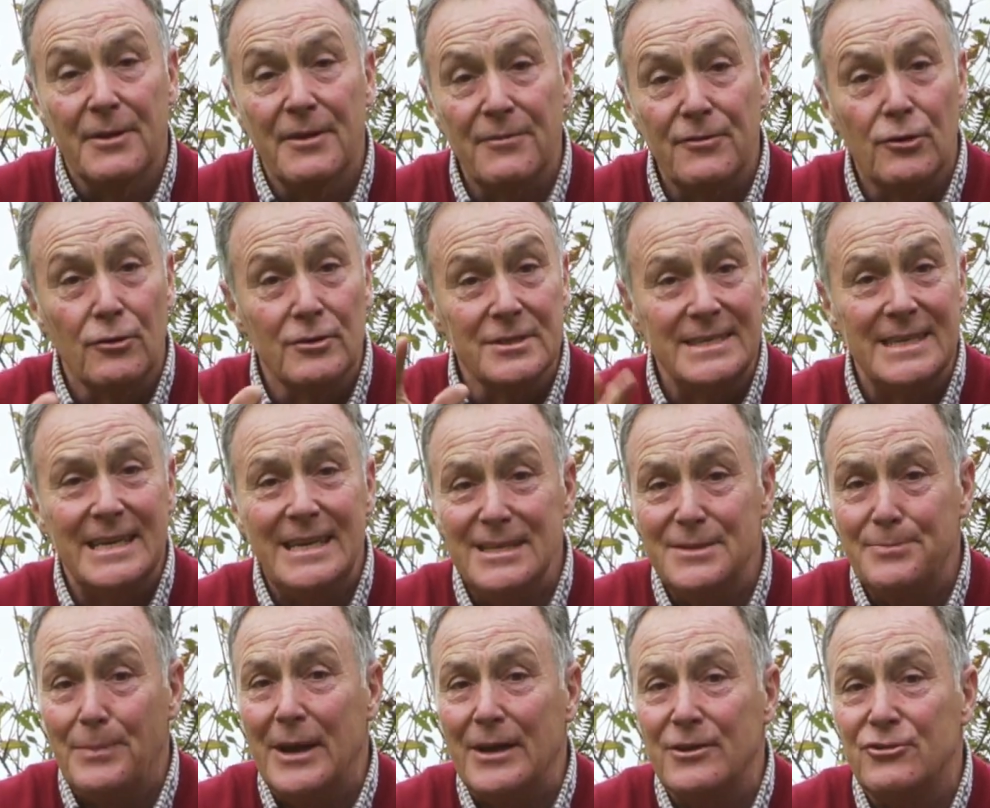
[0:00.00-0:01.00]
And of course,
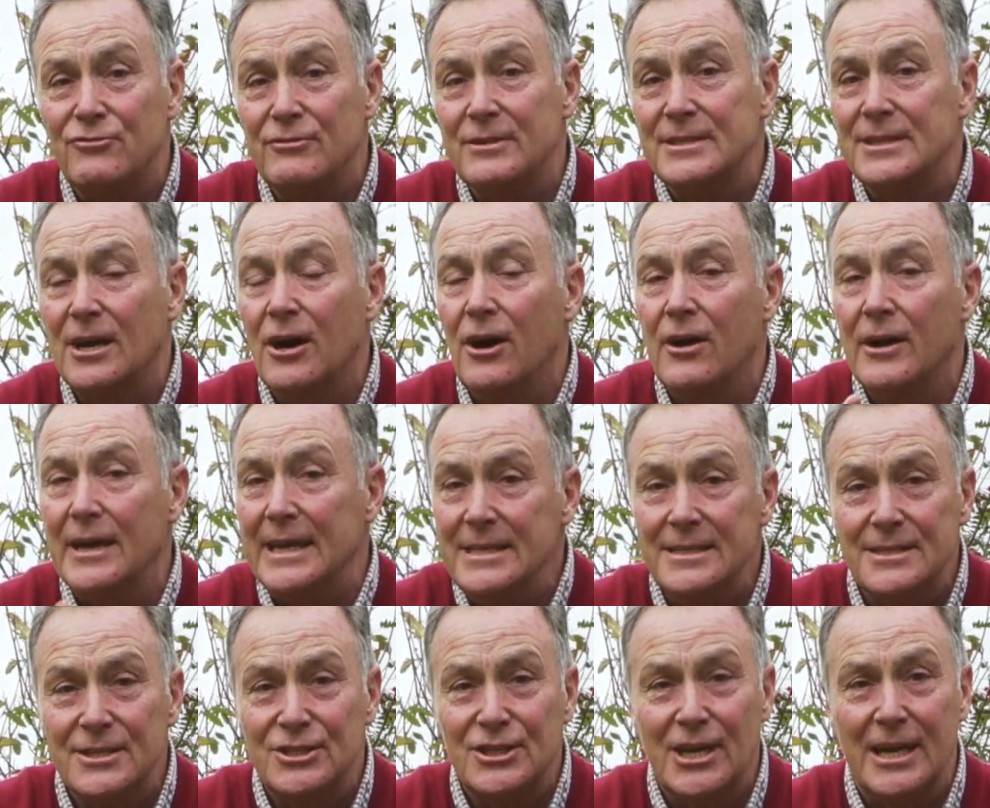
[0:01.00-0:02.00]
these batteries are
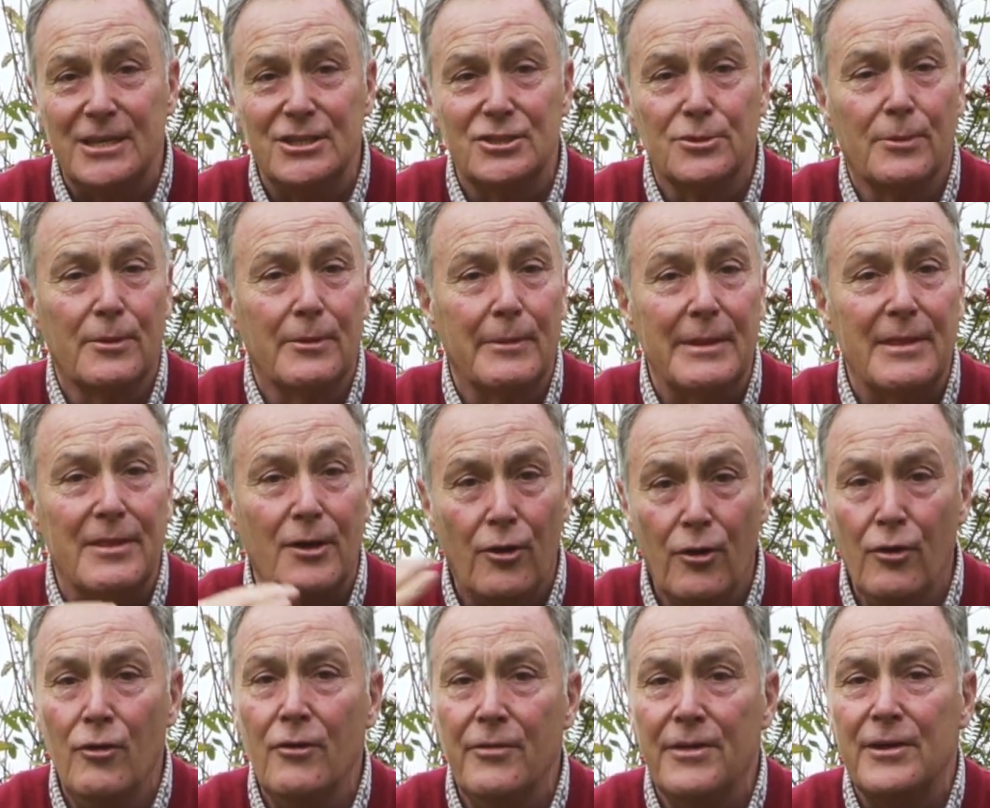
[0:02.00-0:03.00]
interchangeable with
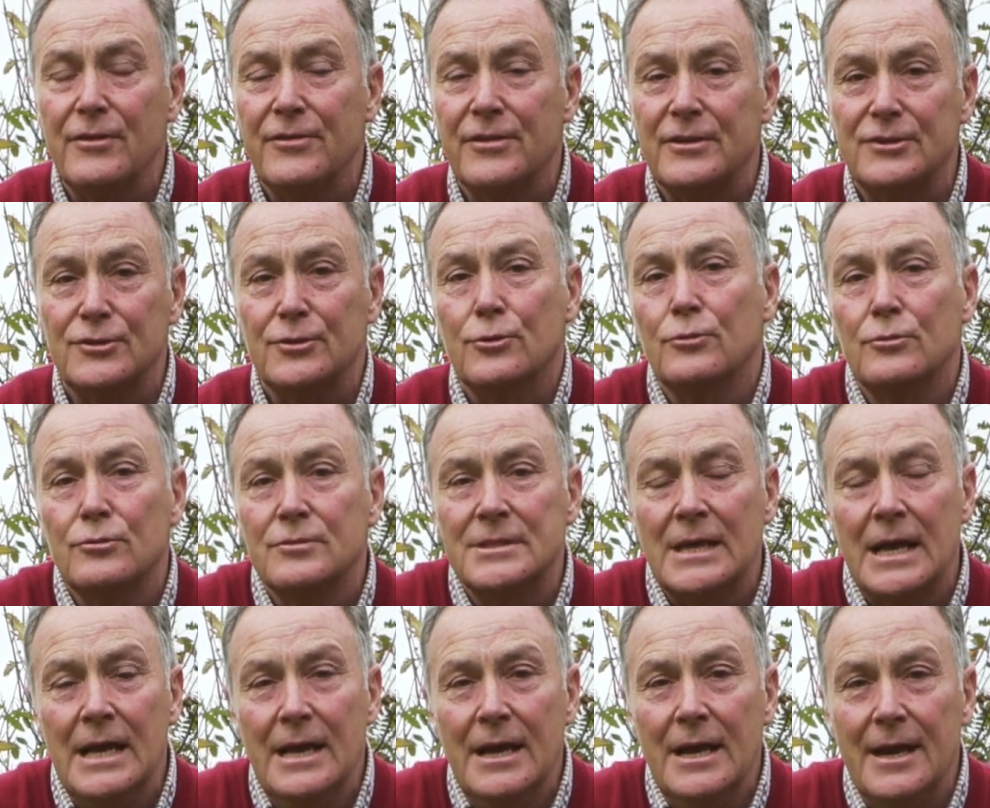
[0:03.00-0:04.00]
all the other tools
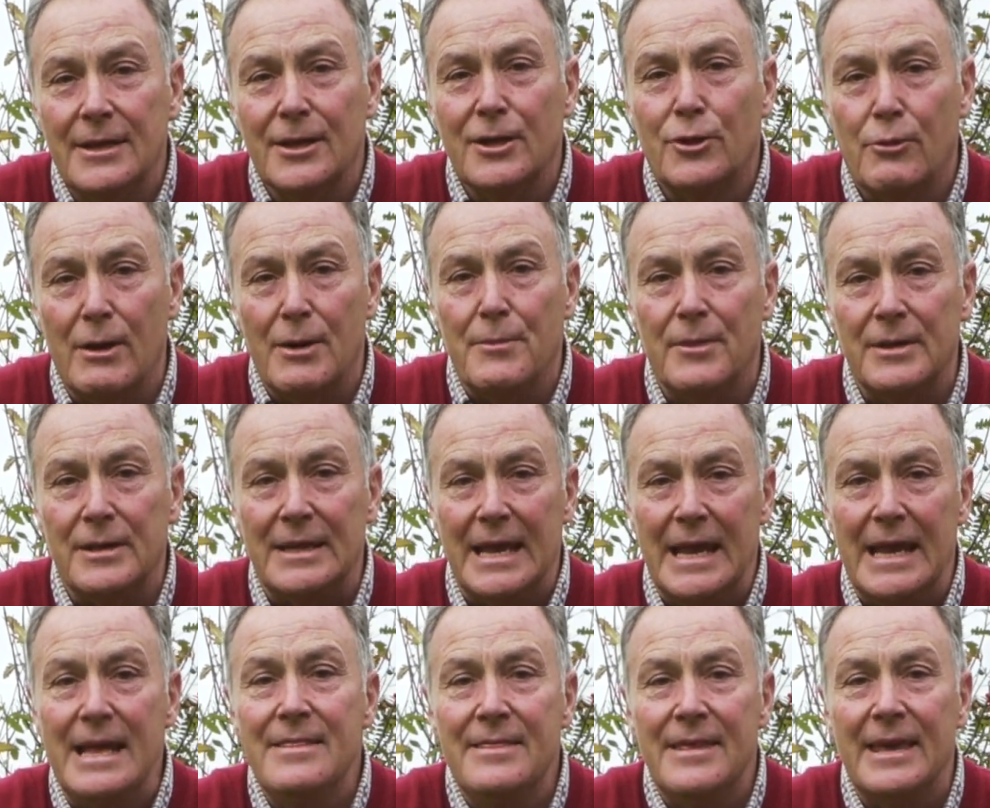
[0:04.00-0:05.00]
and equipment
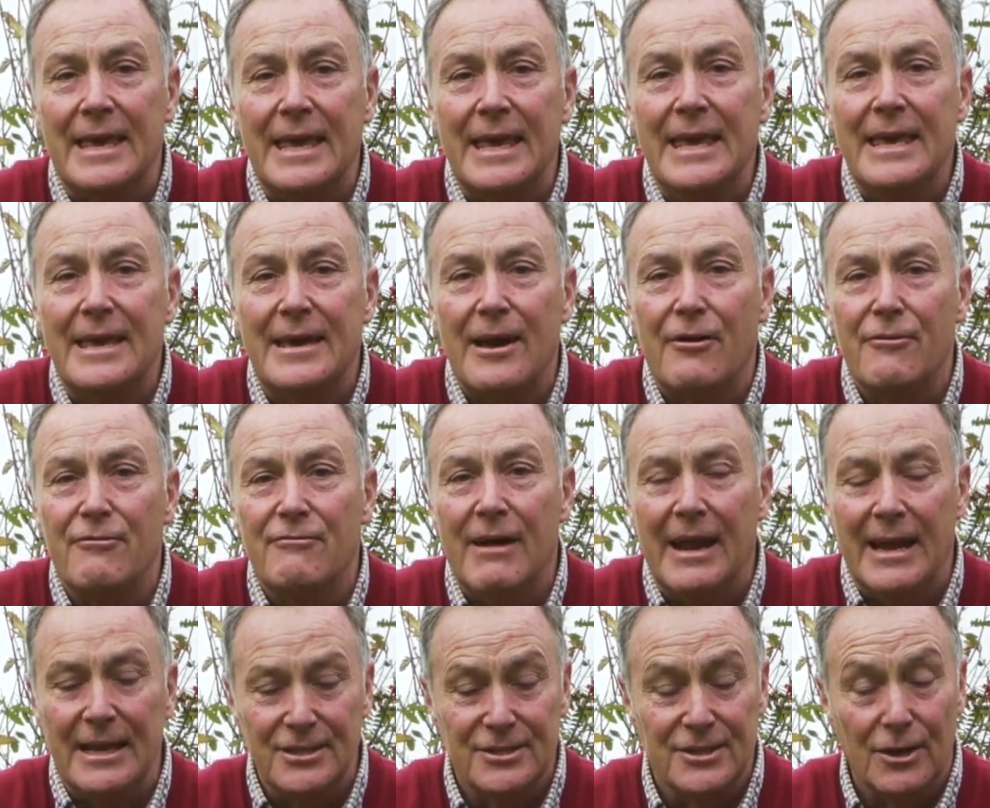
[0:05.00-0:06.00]
in the Ego
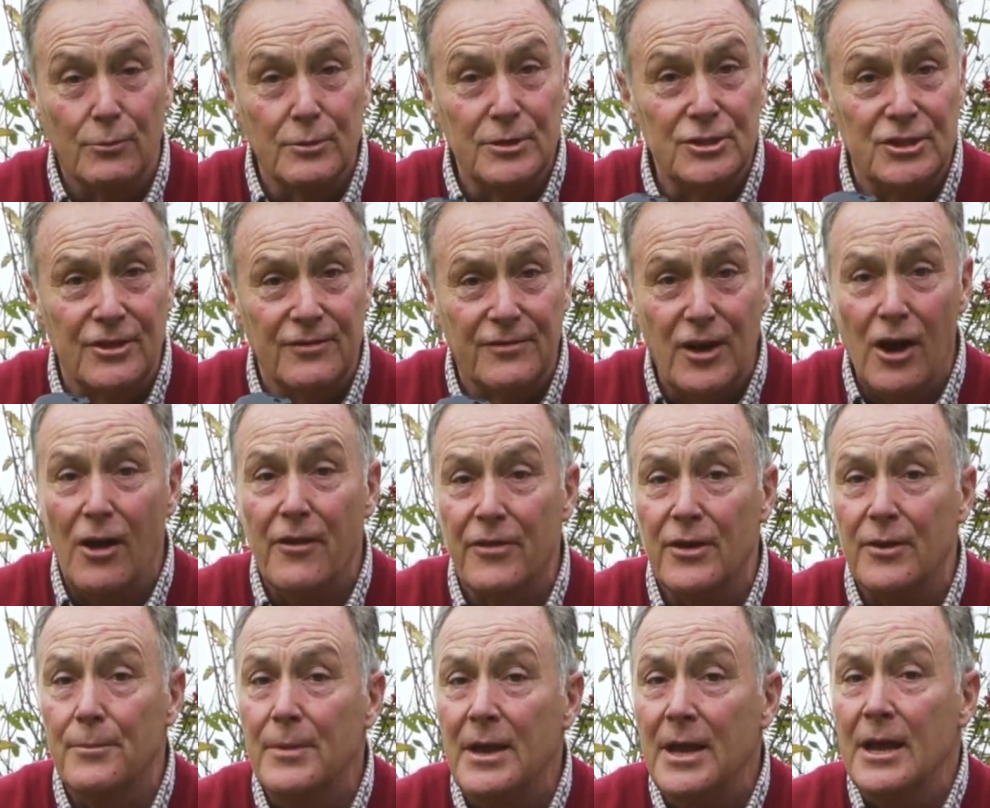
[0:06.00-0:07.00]
range. So once you've got
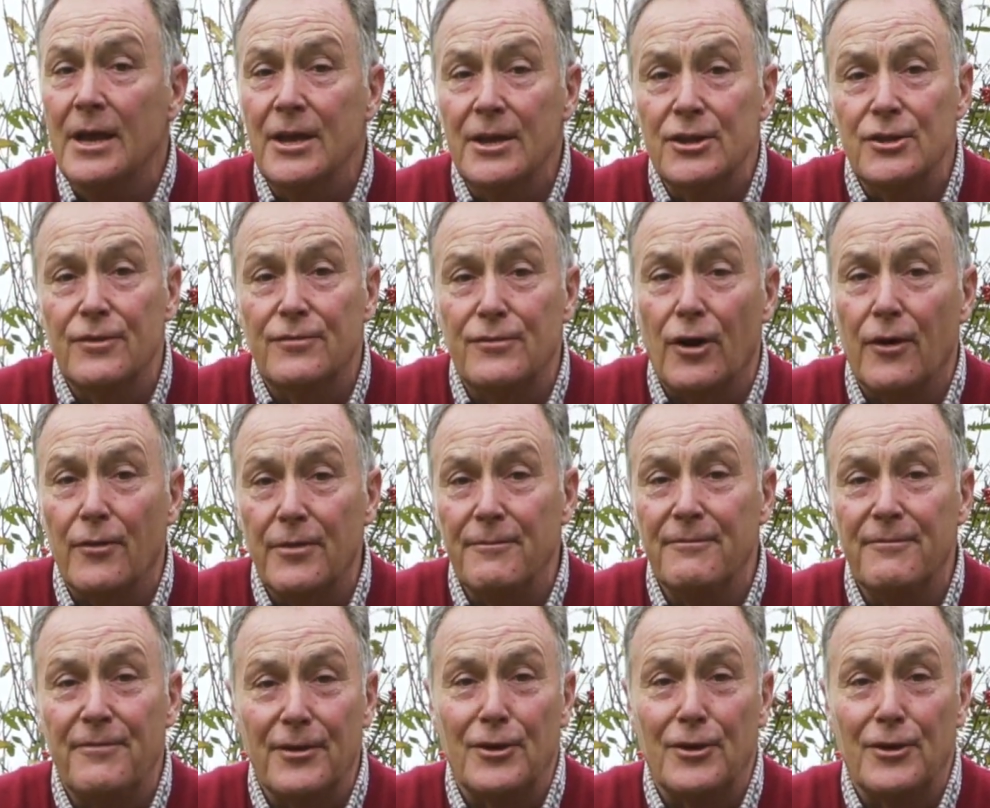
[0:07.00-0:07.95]
them for